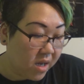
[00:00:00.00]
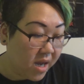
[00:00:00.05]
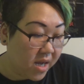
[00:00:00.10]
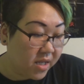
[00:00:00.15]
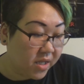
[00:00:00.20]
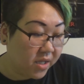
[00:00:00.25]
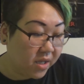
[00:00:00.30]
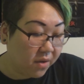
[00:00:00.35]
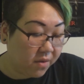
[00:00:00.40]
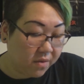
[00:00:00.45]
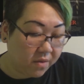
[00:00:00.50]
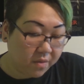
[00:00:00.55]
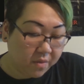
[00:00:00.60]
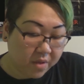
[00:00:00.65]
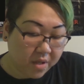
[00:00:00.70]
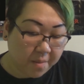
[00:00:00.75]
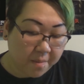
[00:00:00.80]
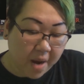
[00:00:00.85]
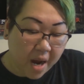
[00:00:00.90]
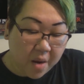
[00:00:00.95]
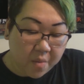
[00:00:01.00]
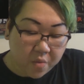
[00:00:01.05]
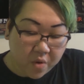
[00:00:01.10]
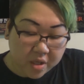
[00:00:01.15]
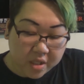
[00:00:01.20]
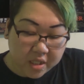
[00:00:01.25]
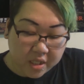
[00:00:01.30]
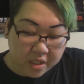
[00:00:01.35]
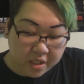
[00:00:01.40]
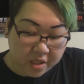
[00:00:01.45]
And so, the mom
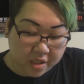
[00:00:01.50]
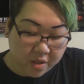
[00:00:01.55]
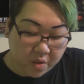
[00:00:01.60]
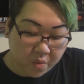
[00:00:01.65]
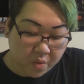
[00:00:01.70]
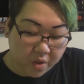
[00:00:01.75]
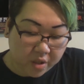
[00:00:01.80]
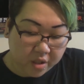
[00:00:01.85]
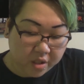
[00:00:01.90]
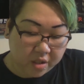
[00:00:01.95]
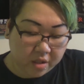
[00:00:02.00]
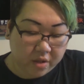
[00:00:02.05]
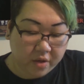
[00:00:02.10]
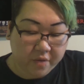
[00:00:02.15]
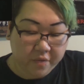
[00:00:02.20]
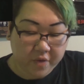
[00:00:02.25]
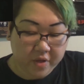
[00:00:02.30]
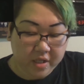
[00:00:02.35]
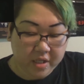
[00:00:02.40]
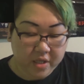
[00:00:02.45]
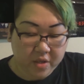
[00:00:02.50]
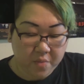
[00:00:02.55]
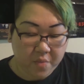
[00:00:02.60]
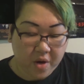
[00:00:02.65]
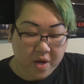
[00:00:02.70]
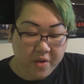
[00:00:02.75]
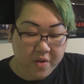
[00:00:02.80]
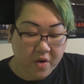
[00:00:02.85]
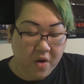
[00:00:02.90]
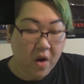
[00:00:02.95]
runs into the woods to look for the little
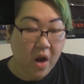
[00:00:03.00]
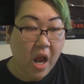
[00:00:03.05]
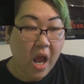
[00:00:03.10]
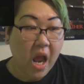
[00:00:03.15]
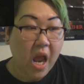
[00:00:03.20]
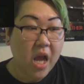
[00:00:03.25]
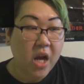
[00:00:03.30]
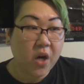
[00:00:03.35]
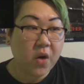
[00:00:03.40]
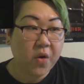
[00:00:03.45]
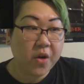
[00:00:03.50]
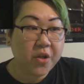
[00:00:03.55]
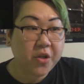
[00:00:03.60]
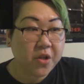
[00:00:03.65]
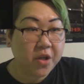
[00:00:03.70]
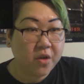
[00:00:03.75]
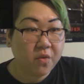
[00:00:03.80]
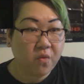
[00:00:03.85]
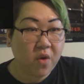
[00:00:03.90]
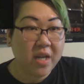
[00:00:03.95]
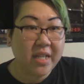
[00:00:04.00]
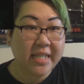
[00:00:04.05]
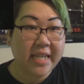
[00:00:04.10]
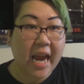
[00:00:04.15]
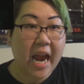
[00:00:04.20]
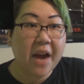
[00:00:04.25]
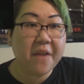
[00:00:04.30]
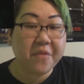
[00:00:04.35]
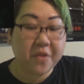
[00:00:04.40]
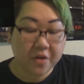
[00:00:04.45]
brother, Christian runs
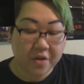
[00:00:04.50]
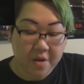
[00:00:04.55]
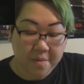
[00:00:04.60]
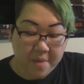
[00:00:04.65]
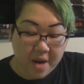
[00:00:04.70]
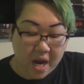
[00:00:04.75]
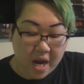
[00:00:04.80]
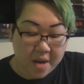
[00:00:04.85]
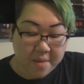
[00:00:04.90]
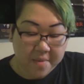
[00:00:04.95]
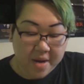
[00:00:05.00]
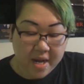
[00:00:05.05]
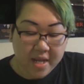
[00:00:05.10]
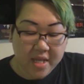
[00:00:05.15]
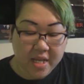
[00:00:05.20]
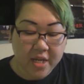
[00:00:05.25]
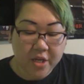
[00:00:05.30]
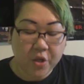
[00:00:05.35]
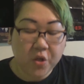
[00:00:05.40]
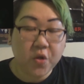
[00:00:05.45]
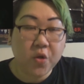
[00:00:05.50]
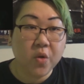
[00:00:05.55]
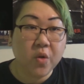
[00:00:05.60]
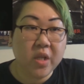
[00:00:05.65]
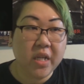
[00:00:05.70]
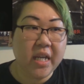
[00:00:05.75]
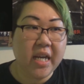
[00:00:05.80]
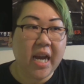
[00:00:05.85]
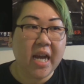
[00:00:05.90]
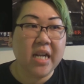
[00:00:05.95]
after the mom, and then
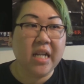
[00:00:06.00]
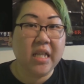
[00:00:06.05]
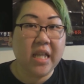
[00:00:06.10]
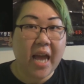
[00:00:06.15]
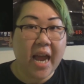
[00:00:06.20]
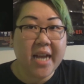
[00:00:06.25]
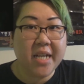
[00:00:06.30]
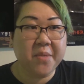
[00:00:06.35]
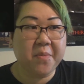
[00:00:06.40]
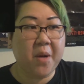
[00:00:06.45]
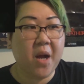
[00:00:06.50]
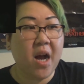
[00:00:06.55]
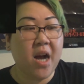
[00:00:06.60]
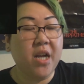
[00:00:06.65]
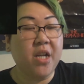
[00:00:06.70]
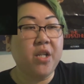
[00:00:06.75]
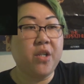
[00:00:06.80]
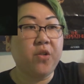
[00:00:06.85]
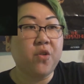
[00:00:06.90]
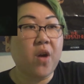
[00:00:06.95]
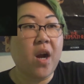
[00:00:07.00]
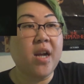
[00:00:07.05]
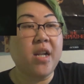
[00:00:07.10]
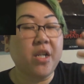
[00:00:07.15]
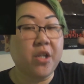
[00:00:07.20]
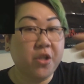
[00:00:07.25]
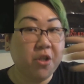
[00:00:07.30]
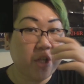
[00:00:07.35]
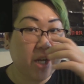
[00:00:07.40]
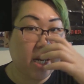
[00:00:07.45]
Julie kind of lags behind trying
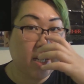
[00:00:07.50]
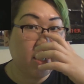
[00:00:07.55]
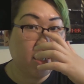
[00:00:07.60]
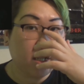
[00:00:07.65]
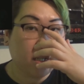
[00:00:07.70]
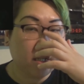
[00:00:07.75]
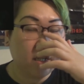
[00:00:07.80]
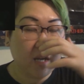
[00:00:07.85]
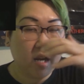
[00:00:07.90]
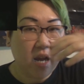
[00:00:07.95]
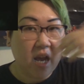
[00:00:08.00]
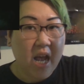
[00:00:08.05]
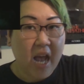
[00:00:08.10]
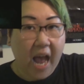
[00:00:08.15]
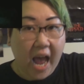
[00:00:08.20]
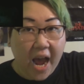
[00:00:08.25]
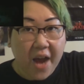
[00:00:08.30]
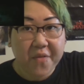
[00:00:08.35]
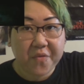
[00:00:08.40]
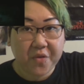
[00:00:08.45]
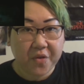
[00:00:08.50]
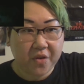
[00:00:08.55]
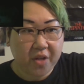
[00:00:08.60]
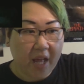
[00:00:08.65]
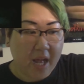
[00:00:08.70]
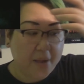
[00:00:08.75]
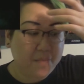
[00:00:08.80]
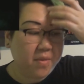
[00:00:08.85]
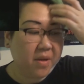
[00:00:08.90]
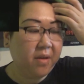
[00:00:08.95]
to chase after
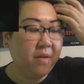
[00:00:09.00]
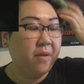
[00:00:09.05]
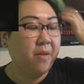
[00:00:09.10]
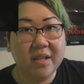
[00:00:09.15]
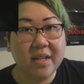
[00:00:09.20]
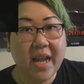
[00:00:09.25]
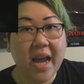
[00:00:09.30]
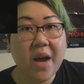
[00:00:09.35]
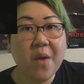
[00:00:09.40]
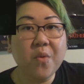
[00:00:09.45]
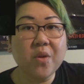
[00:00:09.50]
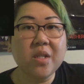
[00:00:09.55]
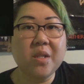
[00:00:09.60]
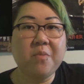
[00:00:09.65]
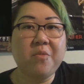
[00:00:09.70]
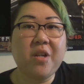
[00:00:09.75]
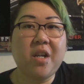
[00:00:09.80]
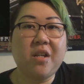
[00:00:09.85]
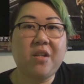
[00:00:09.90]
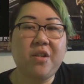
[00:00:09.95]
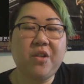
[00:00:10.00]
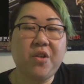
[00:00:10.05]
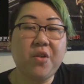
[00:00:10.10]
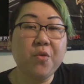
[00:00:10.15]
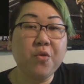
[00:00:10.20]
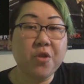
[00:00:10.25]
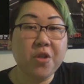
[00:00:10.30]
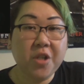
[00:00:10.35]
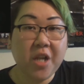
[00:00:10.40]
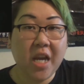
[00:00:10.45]
them. Now we're subjected
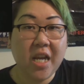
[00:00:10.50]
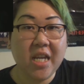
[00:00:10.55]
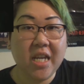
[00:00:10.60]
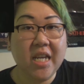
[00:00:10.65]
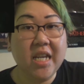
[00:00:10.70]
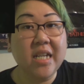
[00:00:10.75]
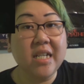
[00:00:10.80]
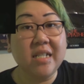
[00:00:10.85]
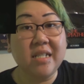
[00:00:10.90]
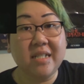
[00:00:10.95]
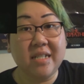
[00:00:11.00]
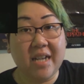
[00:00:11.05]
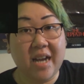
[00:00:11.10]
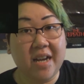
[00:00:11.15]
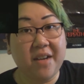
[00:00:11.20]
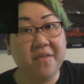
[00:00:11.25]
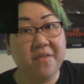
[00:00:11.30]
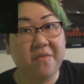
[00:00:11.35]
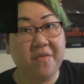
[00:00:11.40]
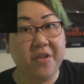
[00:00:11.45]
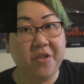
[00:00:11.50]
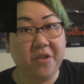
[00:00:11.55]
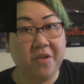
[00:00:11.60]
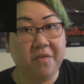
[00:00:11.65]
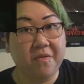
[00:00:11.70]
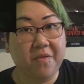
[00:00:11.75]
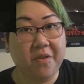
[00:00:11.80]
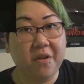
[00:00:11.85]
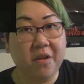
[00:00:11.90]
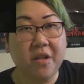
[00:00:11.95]
to shaky night
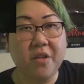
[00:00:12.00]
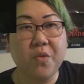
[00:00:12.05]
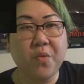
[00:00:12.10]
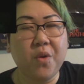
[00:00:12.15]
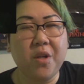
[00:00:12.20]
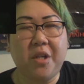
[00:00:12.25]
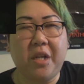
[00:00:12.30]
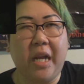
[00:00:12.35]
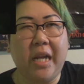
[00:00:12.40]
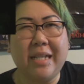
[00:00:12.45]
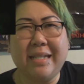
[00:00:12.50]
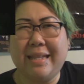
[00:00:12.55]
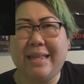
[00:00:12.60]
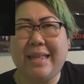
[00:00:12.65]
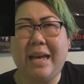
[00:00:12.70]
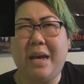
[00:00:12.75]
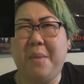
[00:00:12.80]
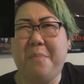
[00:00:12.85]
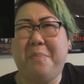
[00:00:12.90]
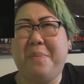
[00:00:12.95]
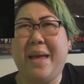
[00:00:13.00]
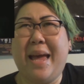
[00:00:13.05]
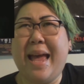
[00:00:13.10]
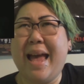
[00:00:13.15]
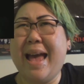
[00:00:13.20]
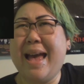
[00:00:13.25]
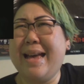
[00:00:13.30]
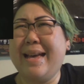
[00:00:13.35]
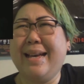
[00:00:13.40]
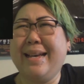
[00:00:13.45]
vision footage, which is the
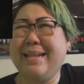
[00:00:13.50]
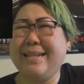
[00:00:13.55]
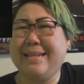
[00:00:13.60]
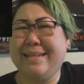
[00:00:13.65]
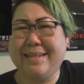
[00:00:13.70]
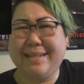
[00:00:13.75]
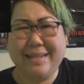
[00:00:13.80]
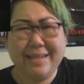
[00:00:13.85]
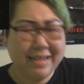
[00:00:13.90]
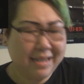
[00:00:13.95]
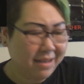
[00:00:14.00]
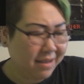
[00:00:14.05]
best.